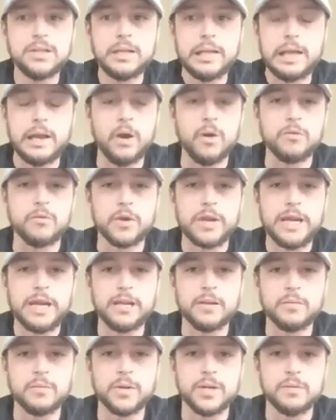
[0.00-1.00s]
he
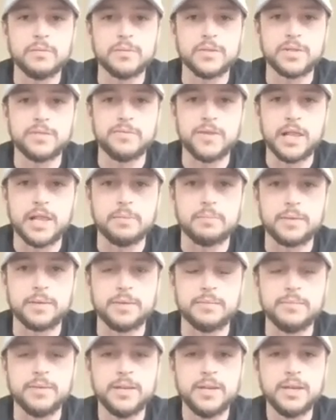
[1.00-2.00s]
overheated when he was
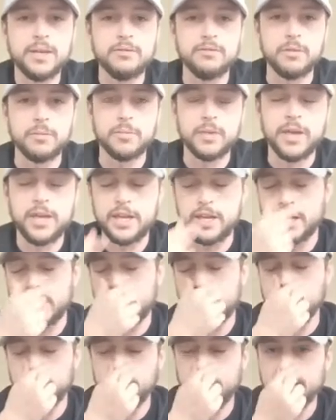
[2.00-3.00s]
developing from the
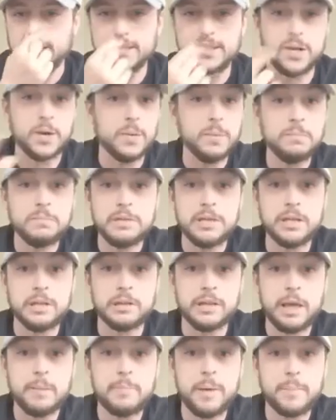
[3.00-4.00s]
heating element. So, he
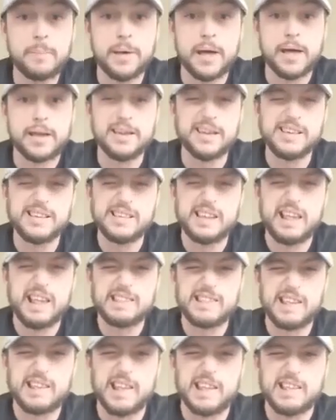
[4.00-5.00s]
looked like
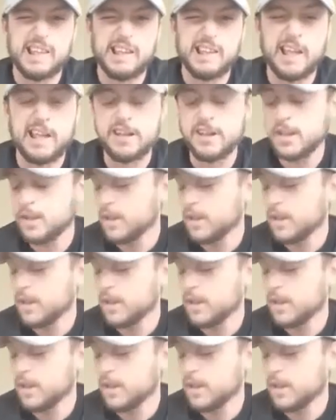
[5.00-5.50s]
Popeye,